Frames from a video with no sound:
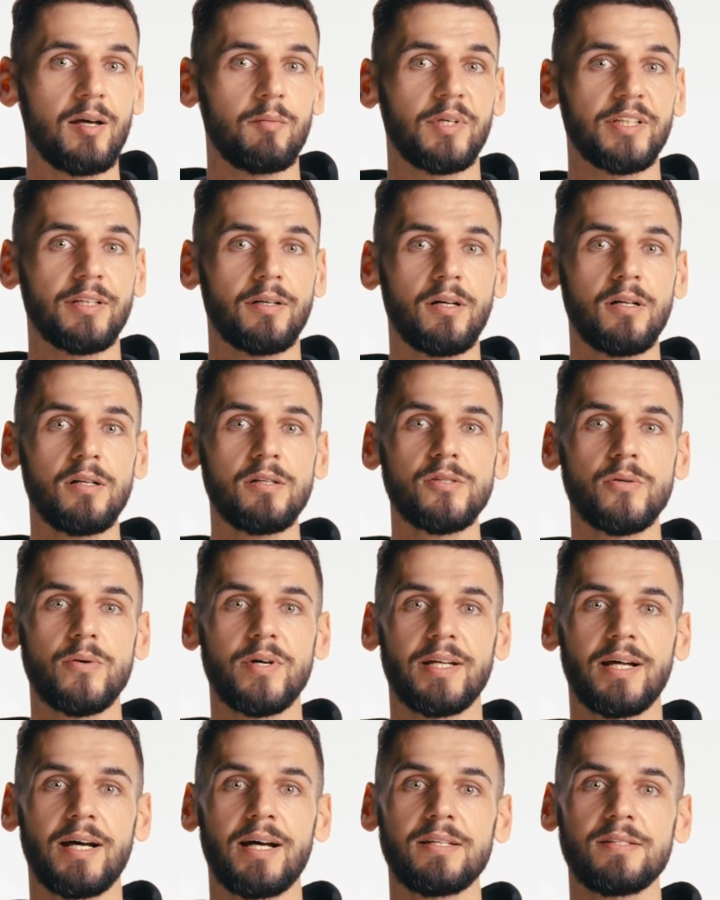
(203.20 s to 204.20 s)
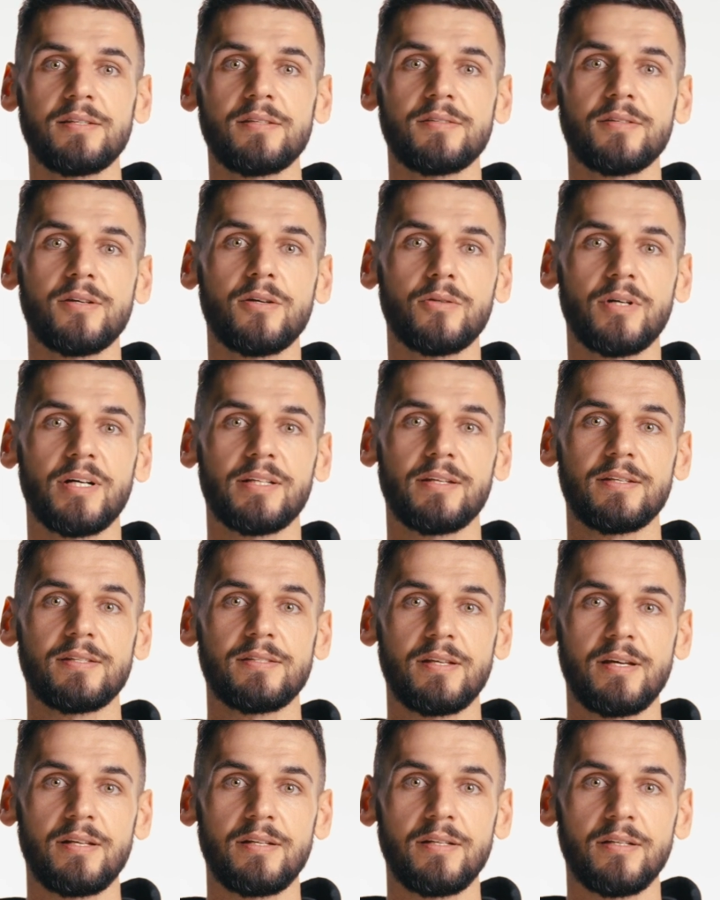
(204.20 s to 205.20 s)
but also enhances your
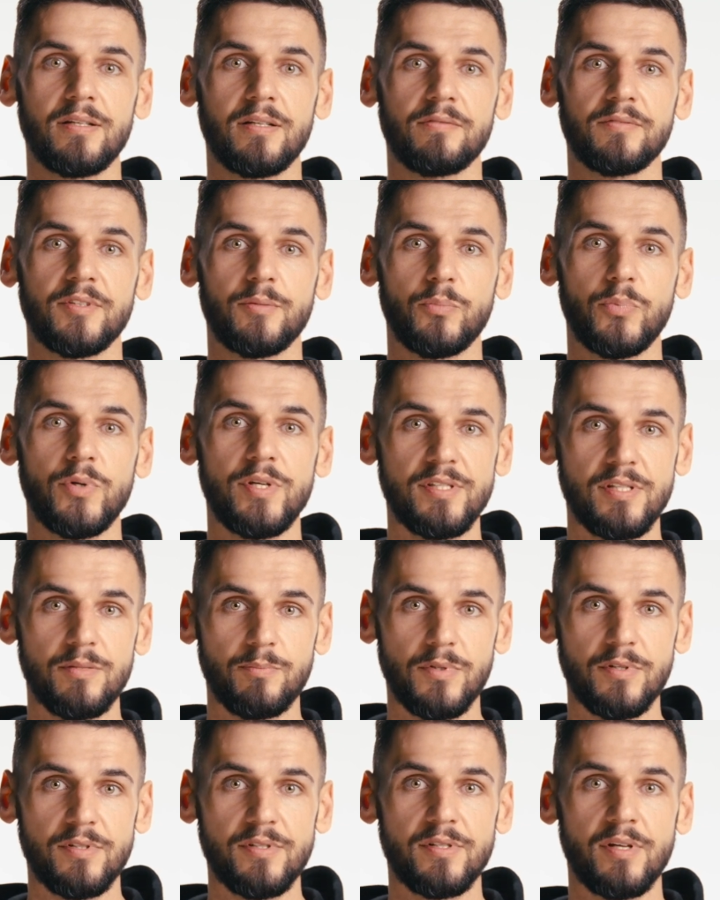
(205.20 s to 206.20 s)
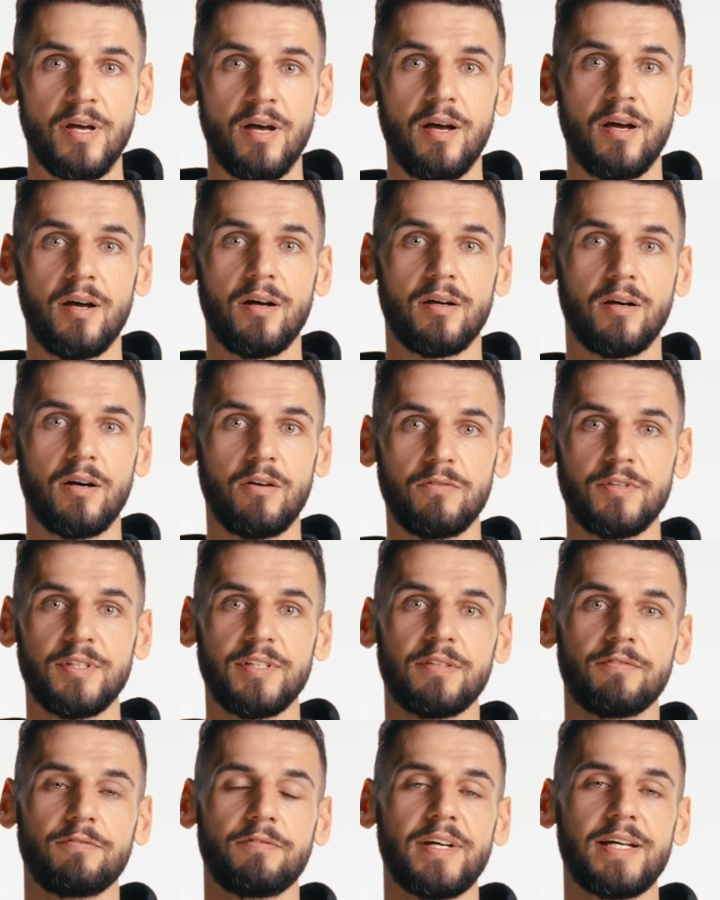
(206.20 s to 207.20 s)
understanding of the principles
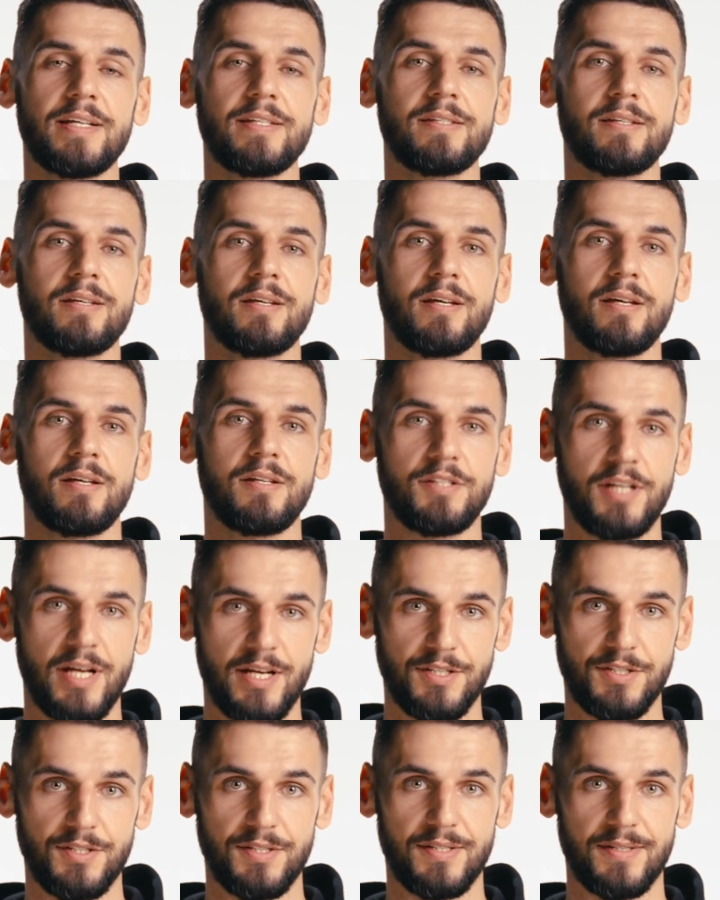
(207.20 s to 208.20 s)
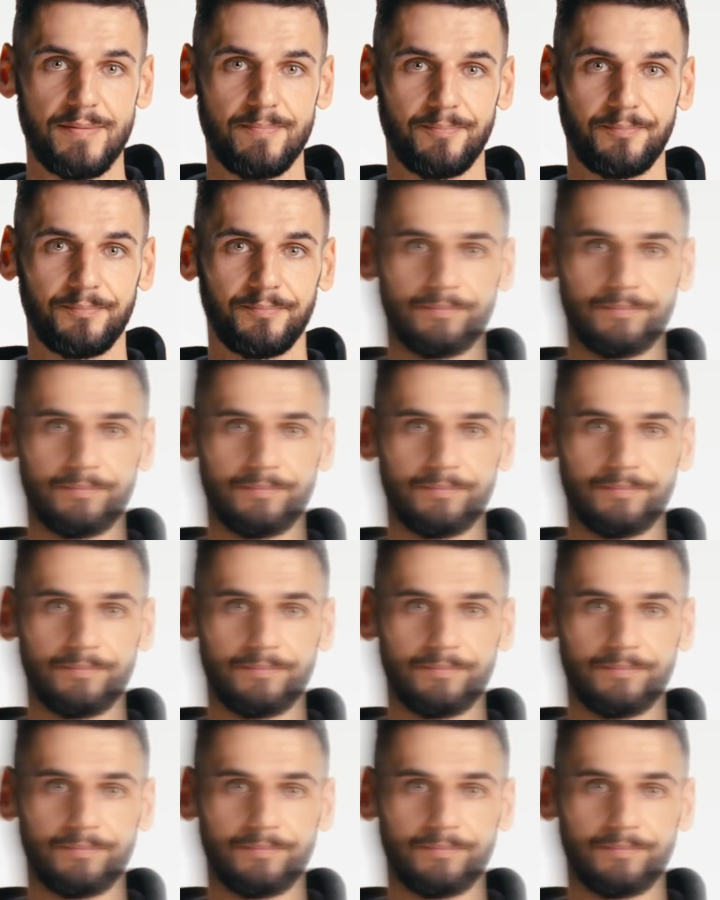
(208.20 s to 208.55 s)
governing phase changes.